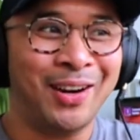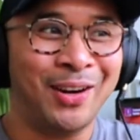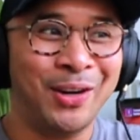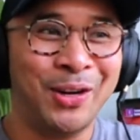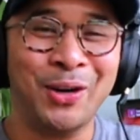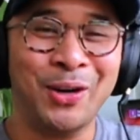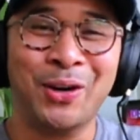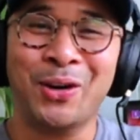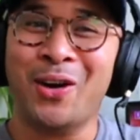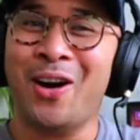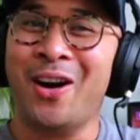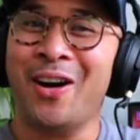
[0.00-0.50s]

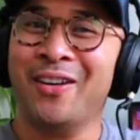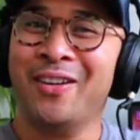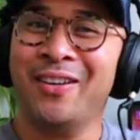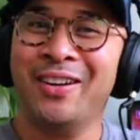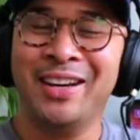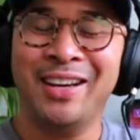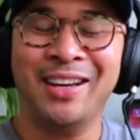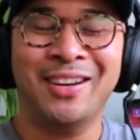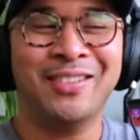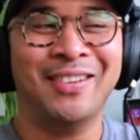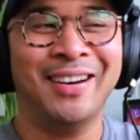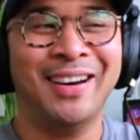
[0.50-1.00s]
You're
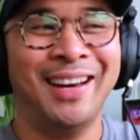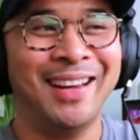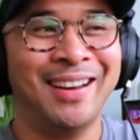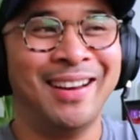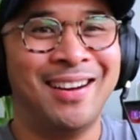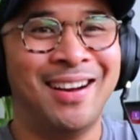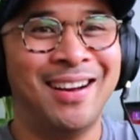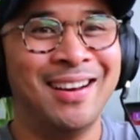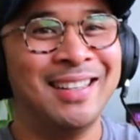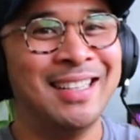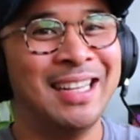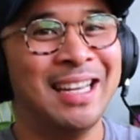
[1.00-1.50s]
already creating
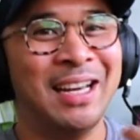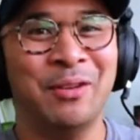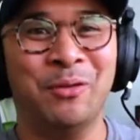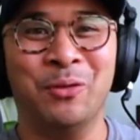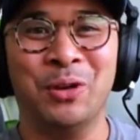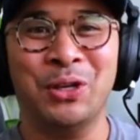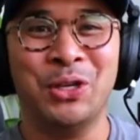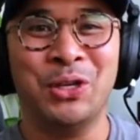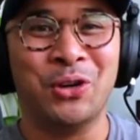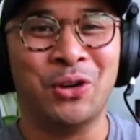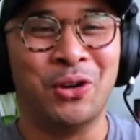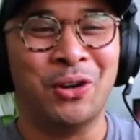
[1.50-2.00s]
content
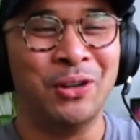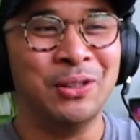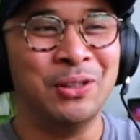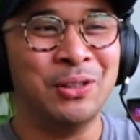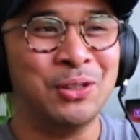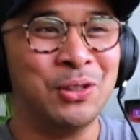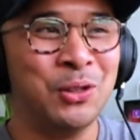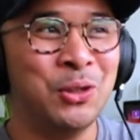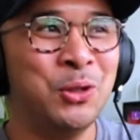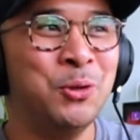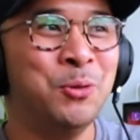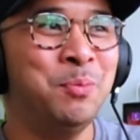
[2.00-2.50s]
when you're on
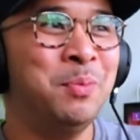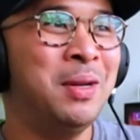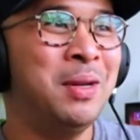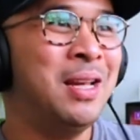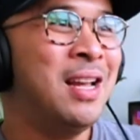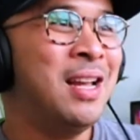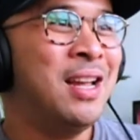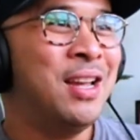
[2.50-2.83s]
Zoom.